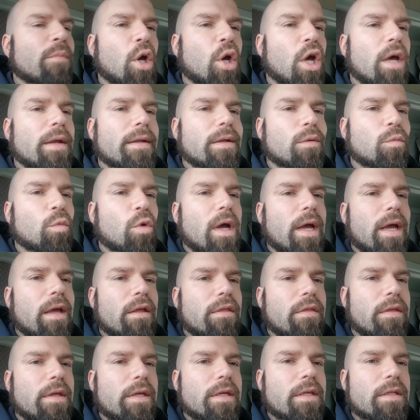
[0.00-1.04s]
and why I
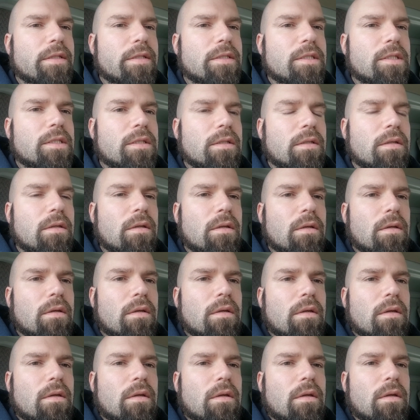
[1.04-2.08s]
think it's
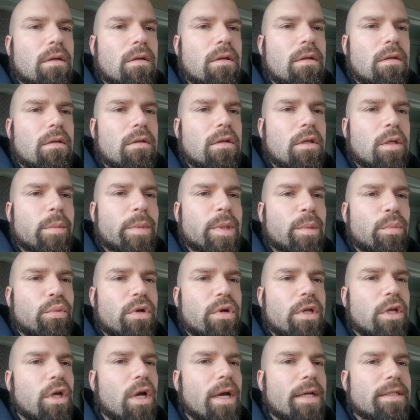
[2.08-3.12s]
going to be
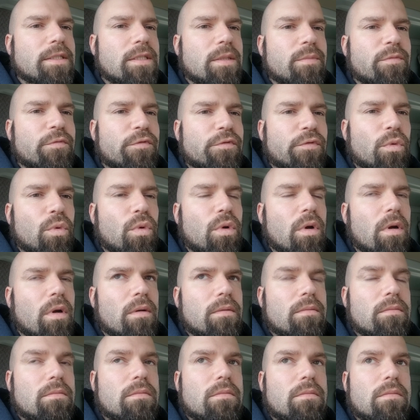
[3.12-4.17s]
pretty awesome
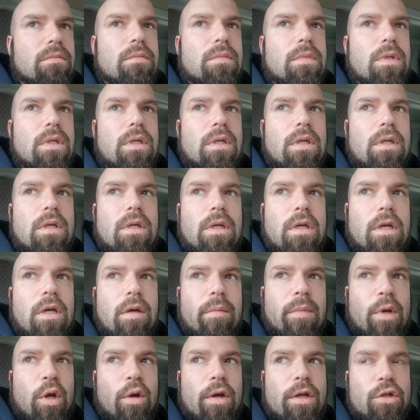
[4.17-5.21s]
for
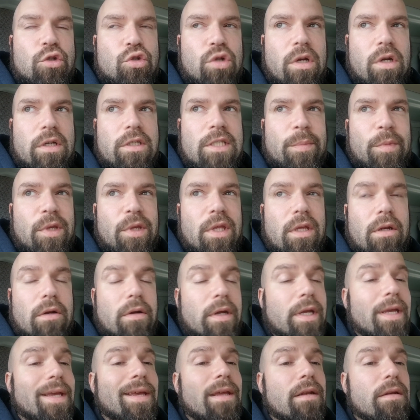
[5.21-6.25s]
American Truck Simulator
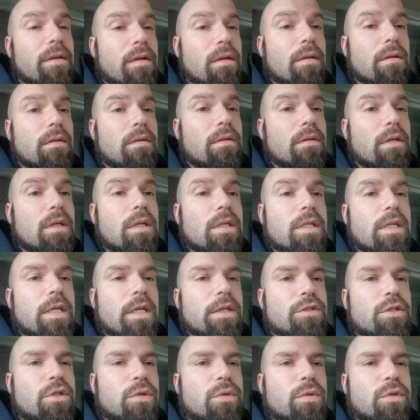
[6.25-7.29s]
and
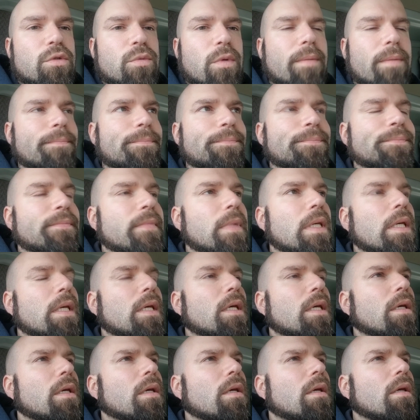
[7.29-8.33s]
ETS2 as well.
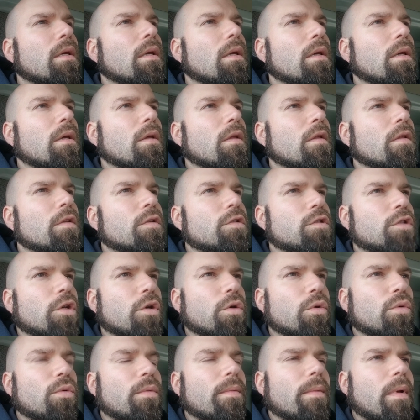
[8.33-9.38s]

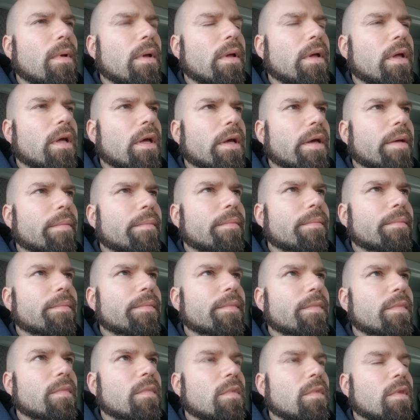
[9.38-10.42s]
So
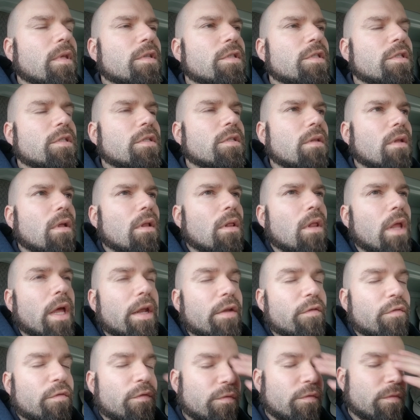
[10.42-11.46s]
there's a lot
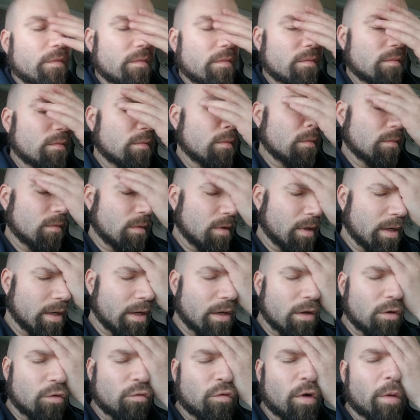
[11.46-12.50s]
of
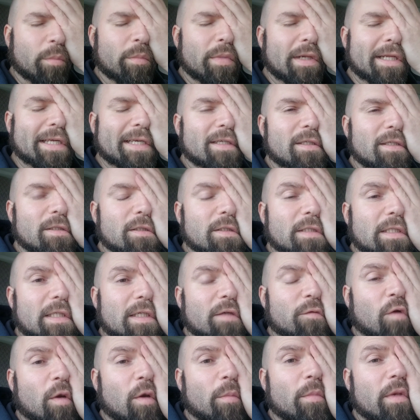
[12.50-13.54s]
grumblings
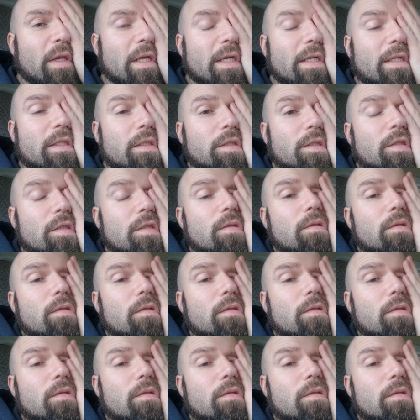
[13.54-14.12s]
and rumblings